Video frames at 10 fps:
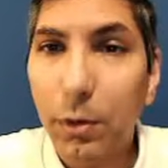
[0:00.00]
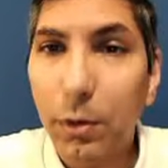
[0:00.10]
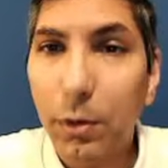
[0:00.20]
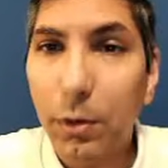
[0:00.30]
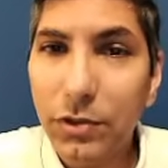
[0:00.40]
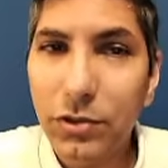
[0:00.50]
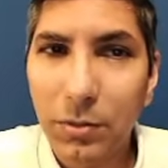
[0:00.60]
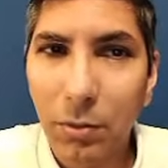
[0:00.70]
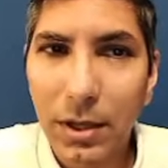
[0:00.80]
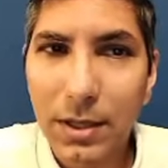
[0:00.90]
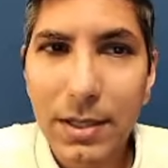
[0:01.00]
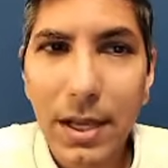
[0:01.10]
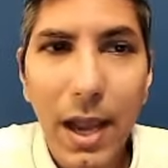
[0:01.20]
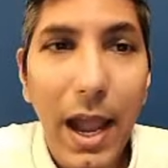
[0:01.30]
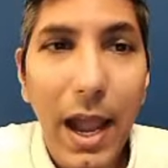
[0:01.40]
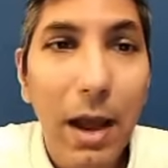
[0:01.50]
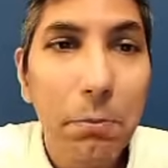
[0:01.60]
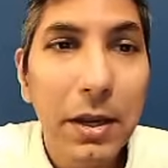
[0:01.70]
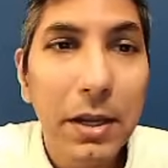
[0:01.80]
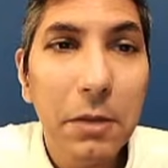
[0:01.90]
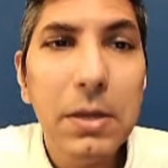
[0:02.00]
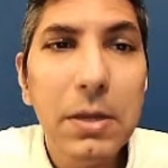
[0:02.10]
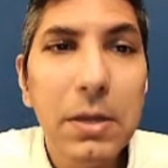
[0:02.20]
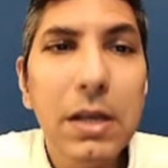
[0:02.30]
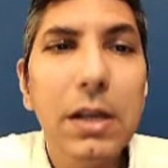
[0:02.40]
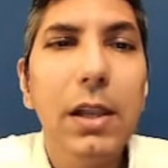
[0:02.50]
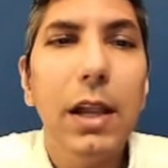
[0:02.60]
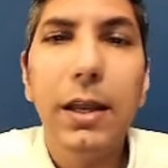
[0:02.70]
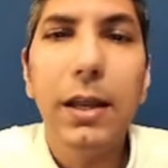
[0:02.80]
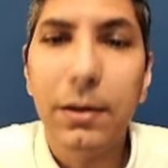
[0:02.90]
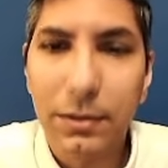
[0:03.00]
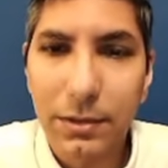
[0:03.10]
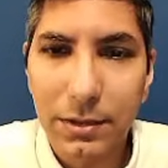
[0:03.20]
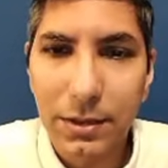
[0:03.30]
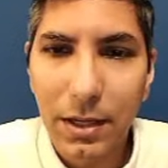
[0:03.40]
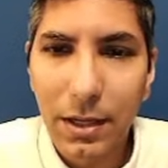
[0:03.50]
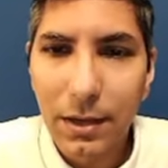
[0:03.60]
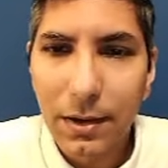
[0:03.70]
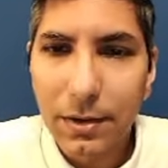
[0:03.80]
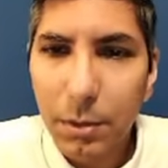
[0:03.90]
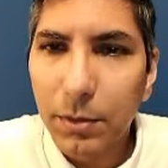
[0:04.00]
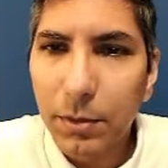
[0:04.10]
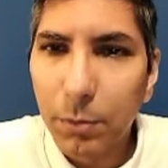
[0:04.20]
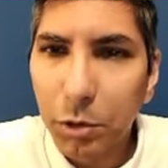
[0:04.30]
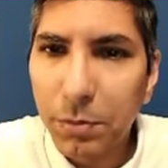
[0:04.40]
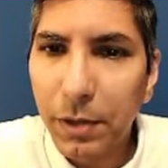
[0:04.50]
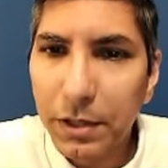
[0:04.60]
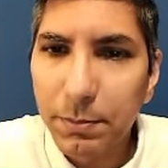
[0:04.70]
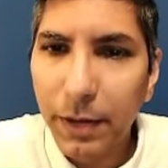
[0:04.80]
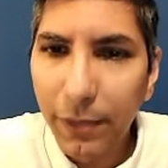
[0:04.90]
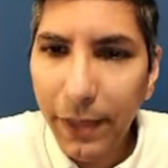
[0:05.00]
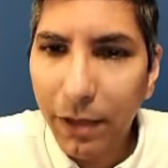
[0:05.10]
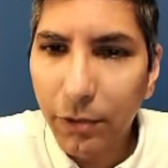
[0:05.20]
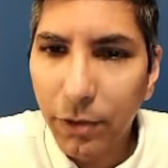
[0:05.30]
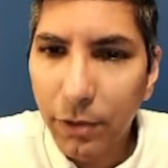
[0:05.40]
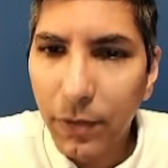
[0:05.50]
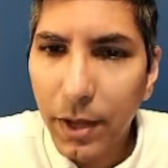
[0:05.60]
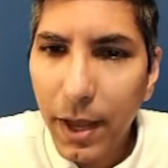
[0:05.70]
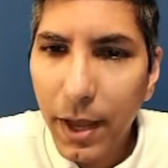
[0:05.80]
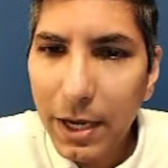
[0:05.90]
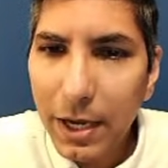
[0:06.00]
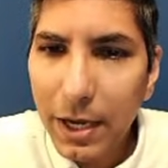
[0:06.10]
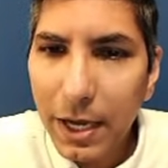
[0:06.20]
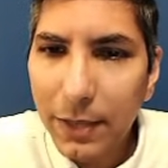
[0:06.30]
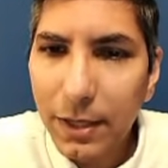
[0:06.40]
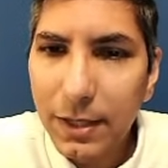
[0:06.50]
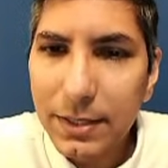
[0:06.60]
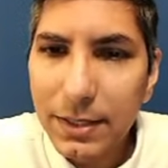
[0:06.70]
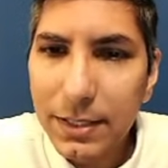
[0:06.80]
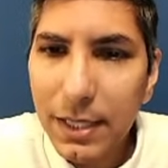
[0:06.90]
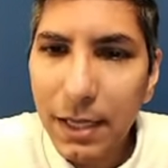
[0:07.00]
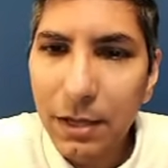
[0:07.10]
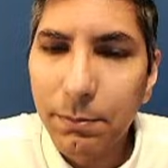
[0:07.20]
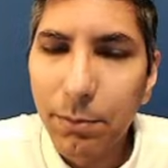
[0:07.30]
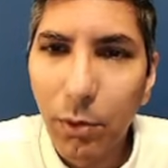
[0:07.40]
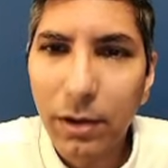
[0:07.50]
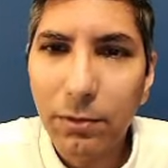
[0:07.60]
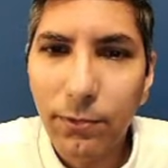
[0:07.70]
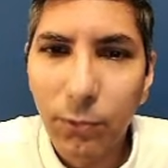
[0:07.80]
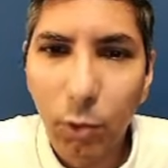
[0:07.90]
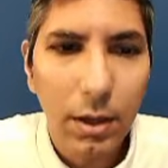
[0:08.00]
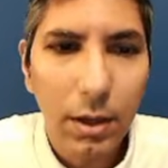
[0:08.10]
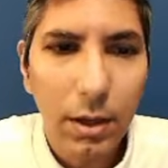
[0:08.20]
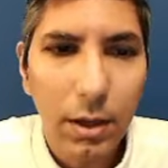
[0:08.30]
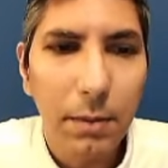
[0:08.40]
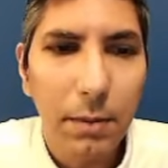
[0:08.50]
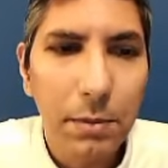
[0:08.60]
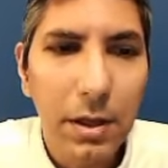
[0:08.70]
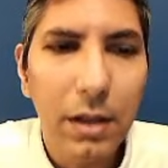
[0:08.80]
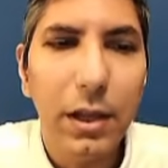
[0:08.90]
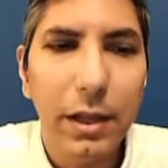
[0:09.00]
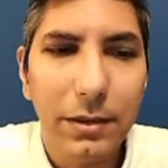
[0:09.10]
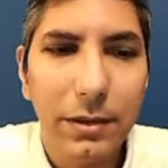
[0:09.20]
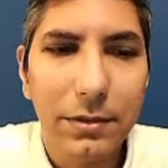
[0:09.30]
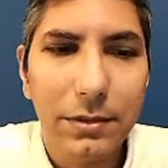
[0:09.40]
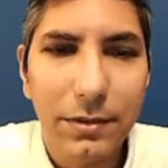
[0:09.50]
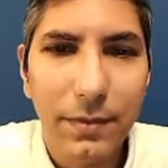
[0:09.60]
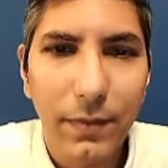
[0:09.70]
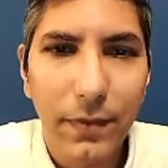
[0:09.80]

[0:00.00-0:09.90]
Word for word: Now the question was, how many milliliters? So we have to multiply this by 1,000, and we get that it's 10.4 milliliters.